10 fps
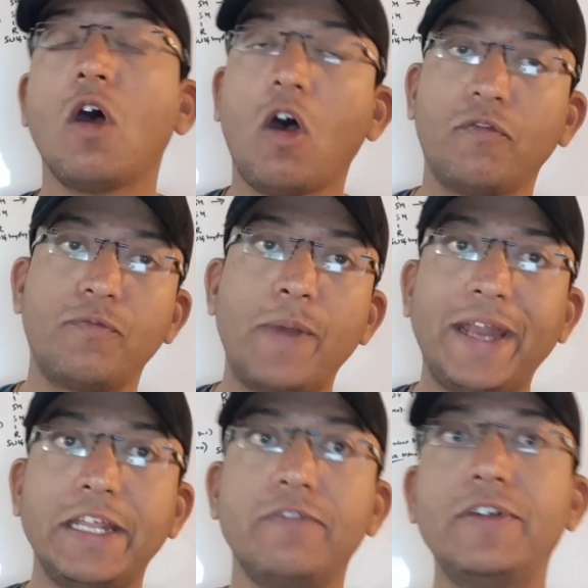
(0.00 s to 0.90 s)
of
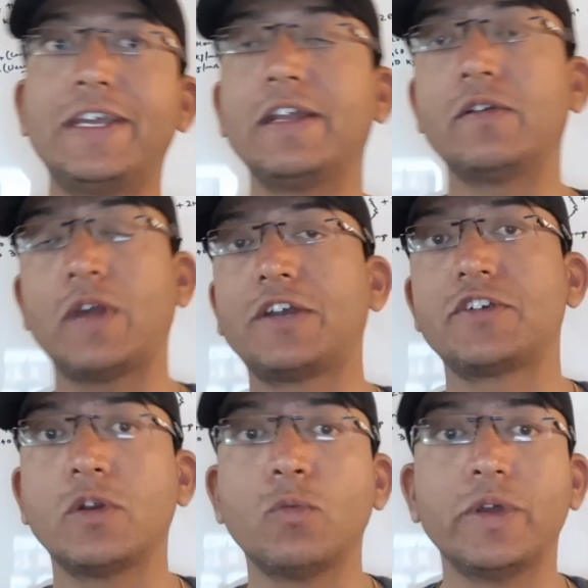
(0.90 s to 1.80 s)
many weak
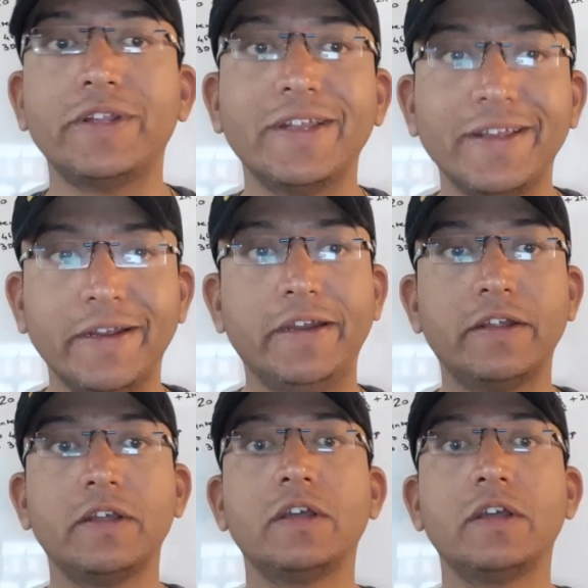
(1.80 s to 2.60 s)
interaction within it.